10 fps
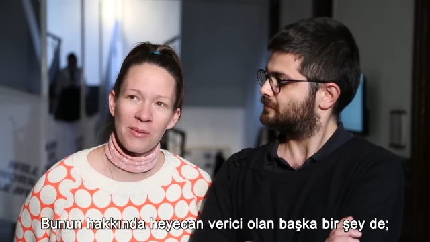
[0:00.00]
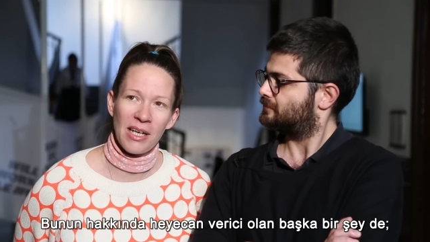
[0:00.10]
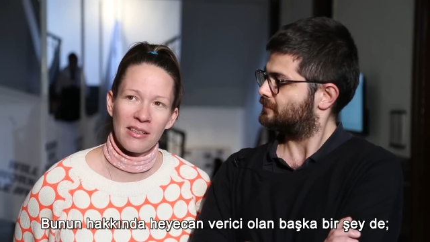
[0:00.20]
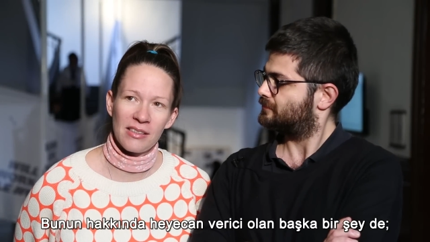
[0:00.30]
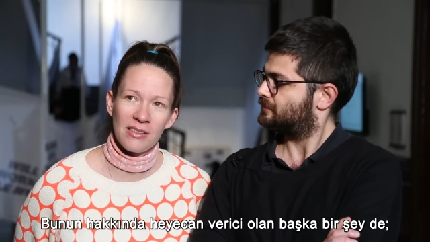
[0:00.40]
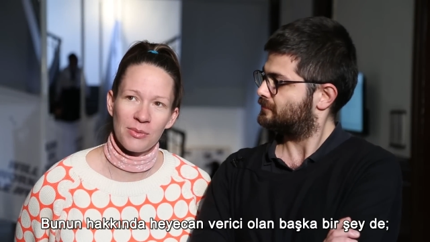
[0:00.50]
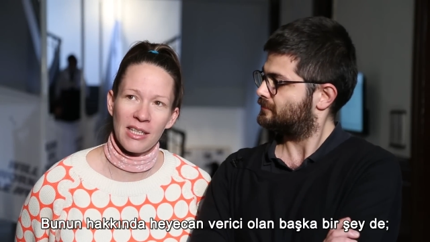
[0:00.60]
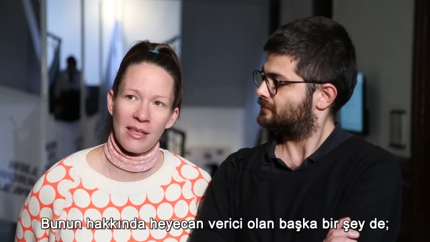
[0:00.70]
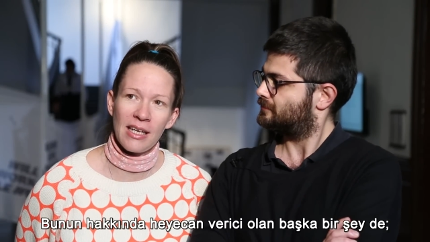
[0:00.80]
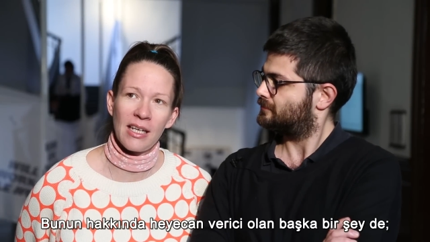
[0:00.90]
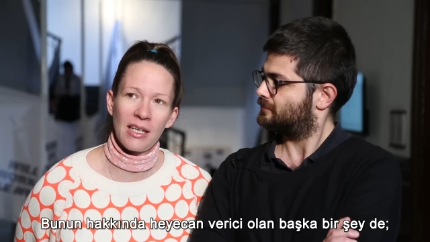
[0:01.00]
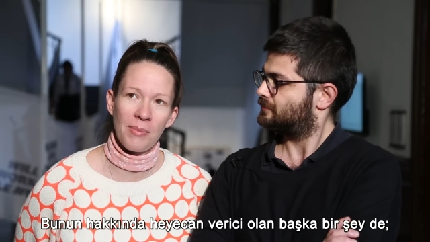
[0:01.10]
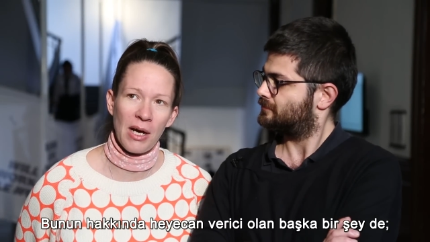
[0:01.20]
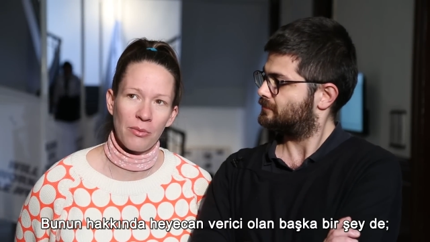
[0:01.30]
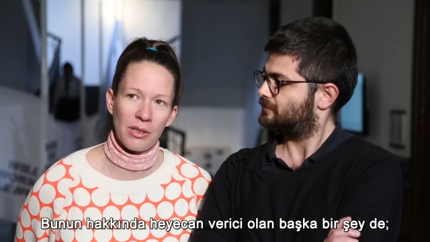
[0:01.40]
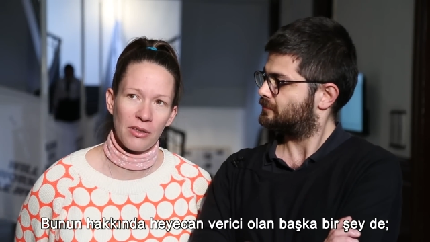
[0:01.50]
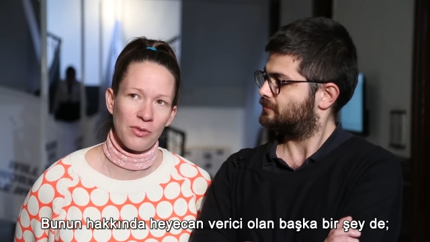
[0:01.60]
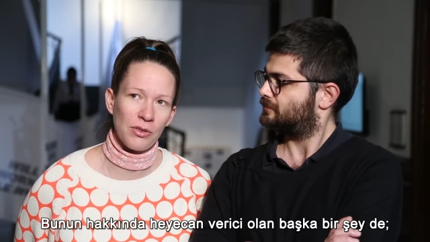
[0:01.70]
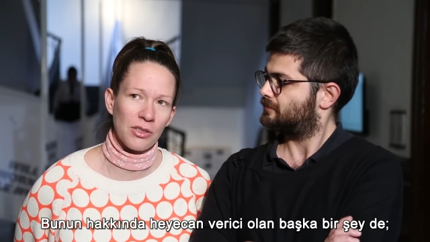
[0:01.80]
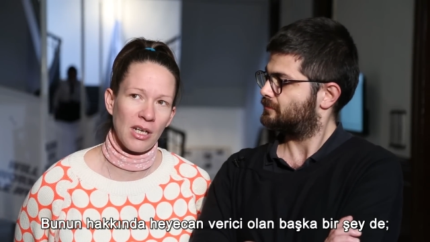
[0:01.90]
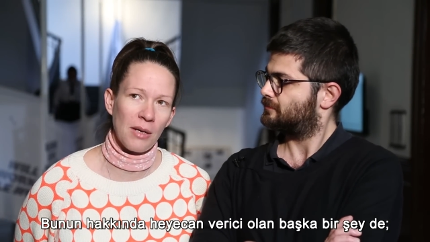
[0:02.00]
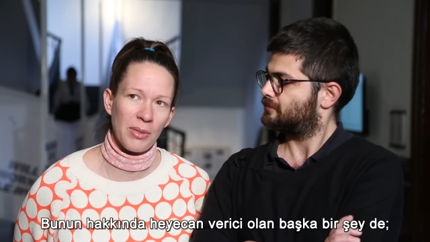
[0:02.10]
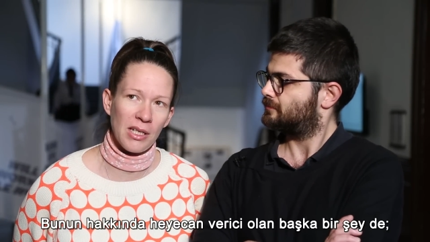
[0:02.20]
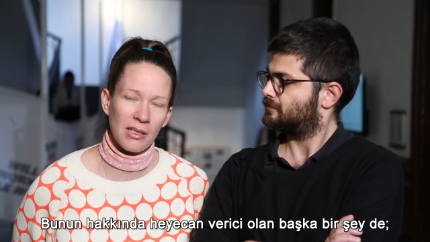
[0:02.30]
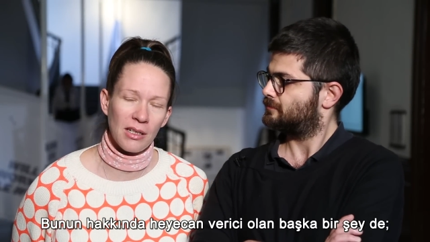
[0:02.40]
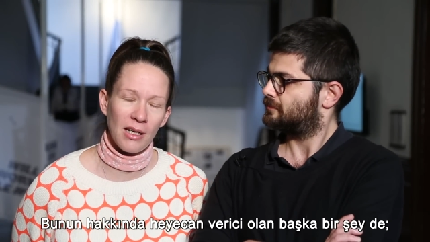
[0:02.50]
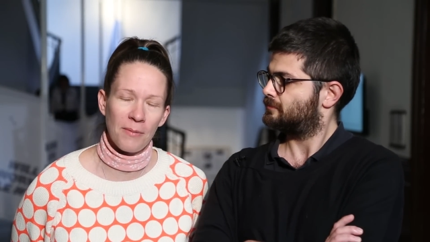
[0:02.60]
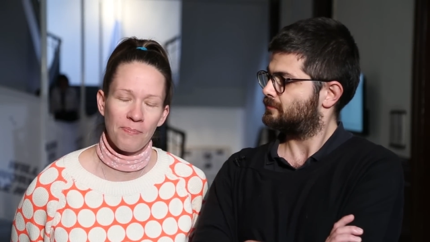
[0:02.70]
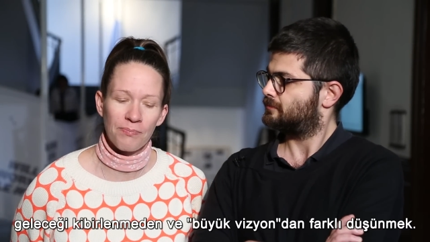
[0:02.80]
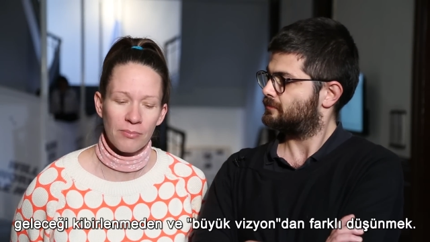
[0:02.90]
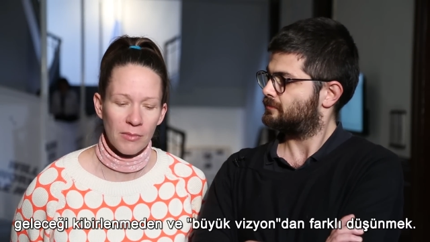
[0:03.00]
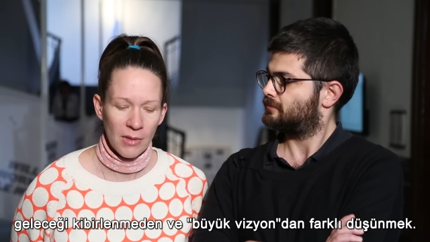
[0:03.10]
Speaker 1: about this is really thinking about what the future, not being um,